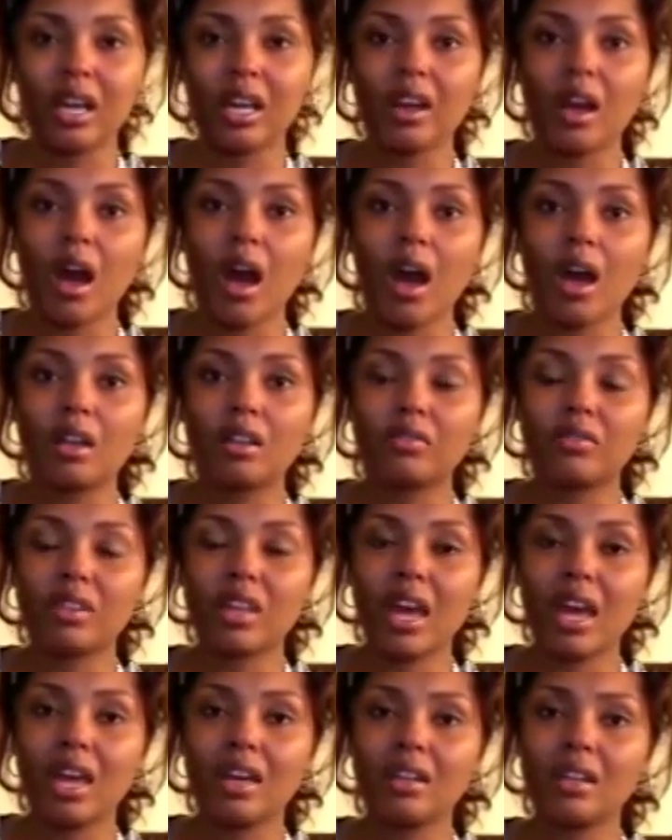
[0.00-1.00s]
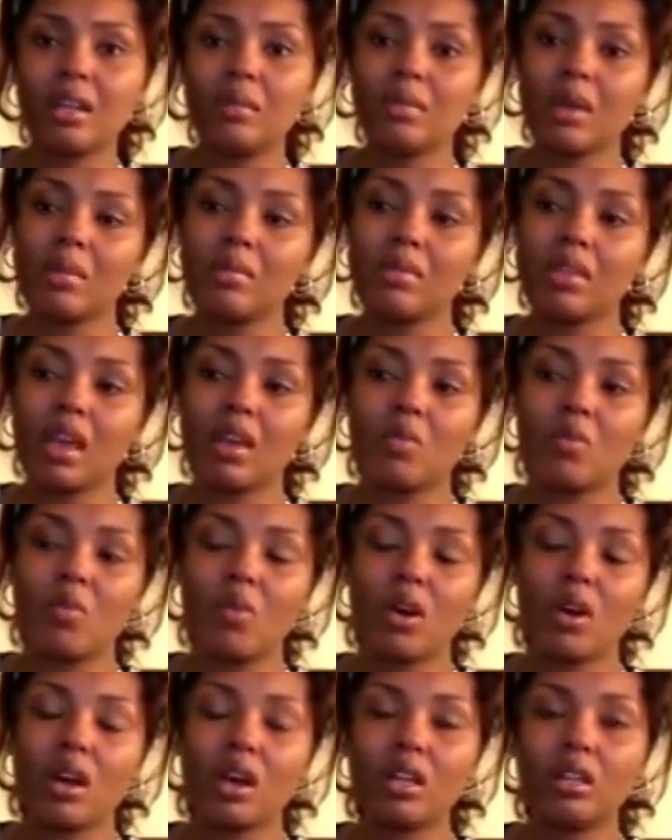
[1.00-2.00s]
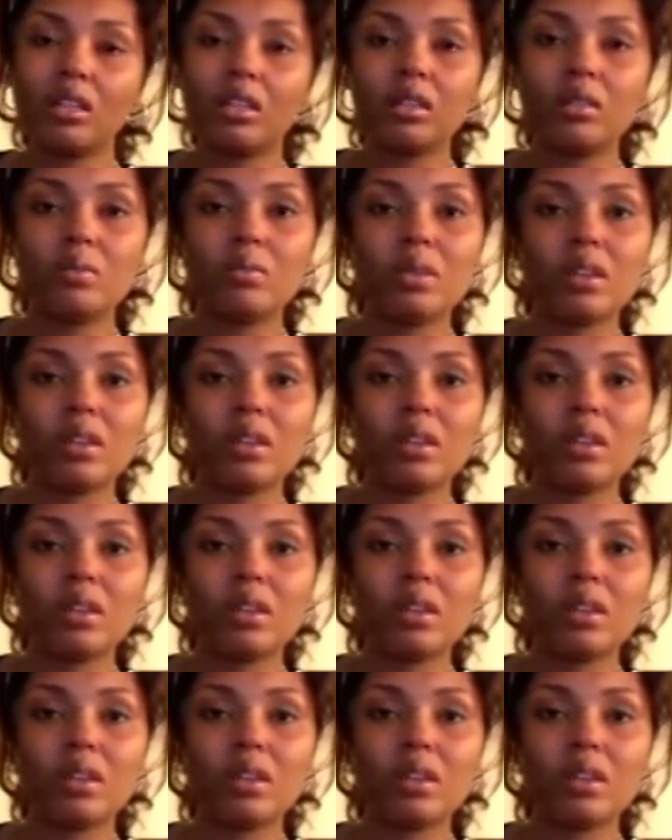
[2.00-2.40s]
and all of that, and maybe they want a little